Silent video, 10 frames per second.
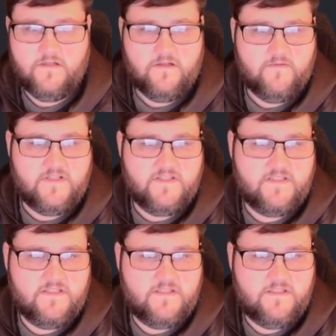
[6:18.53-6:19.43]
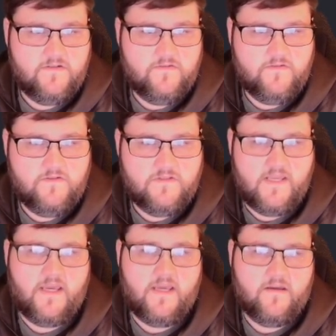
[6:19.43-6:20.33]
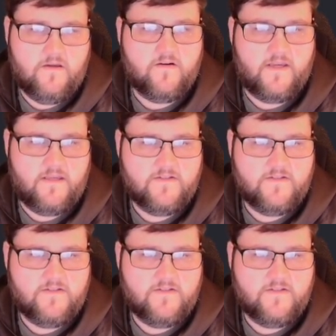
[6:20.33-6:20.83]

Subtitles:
Wait, is this used? Yeah. Okay,